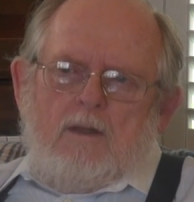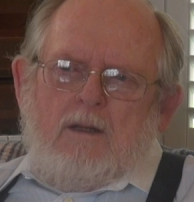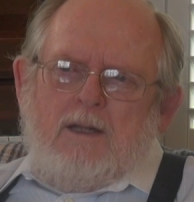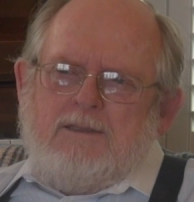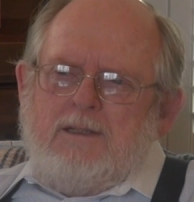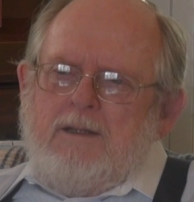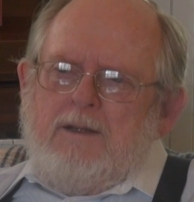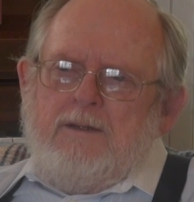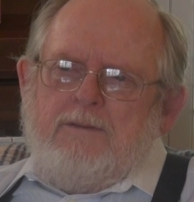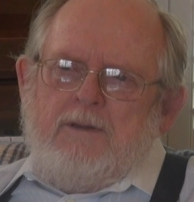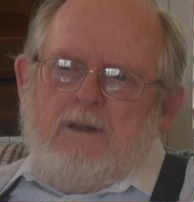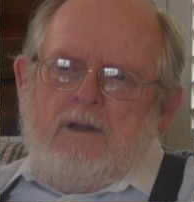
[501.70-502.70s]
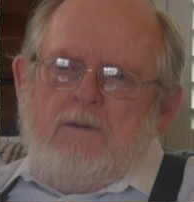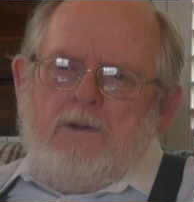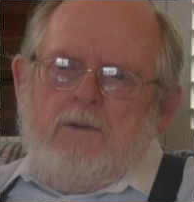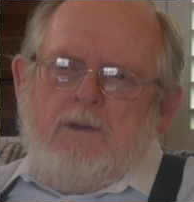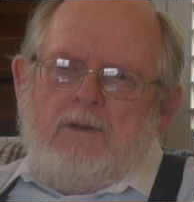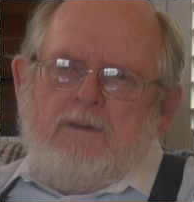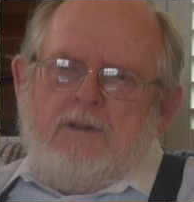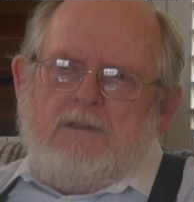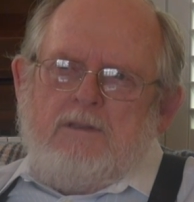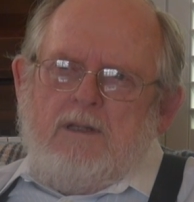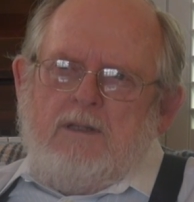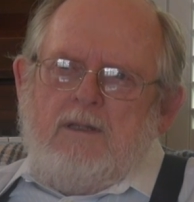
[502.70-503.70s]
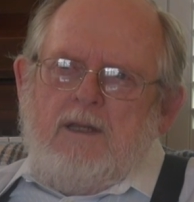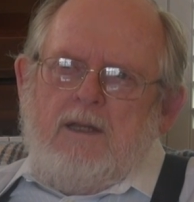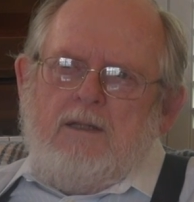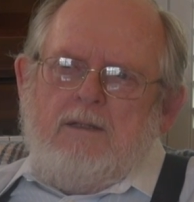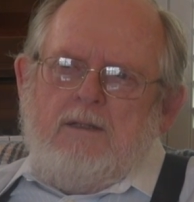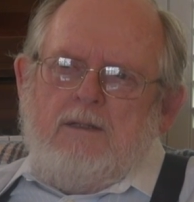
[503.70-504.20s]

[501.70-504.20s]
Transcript: that's the kind of thing I regret, things like that.